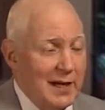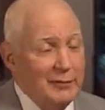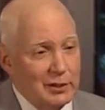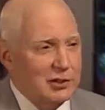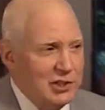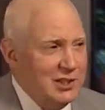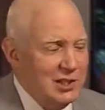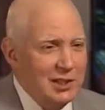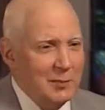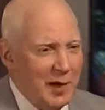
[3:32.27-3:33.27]
I have a little
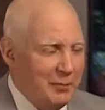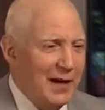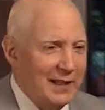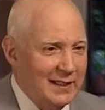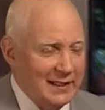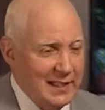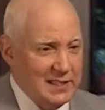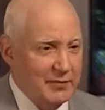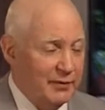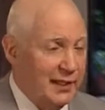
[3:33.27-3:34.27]
cheat sheet in my pocket in
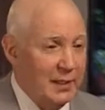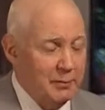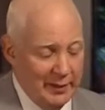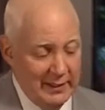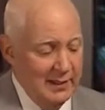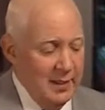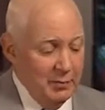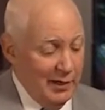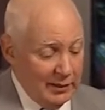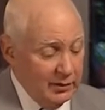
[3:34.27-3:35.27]
case I forget, but
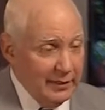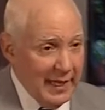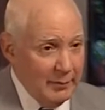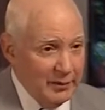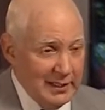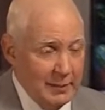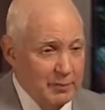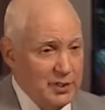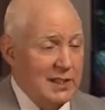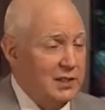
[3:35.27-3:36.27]
Procter & Gamble
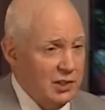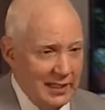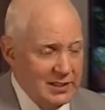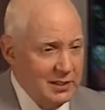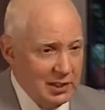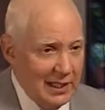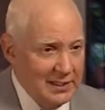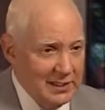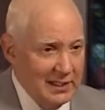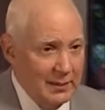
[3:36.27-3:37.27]
10%, Johnson &
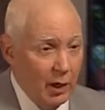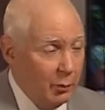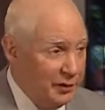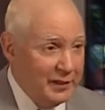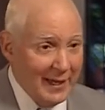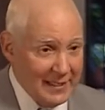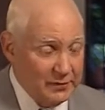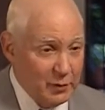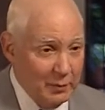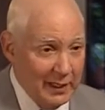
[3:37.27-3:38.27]
Johnson 10%, all within the
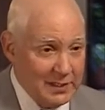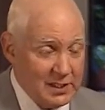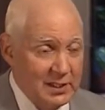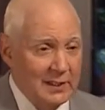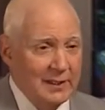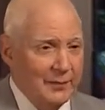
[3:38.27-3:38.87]
last few months.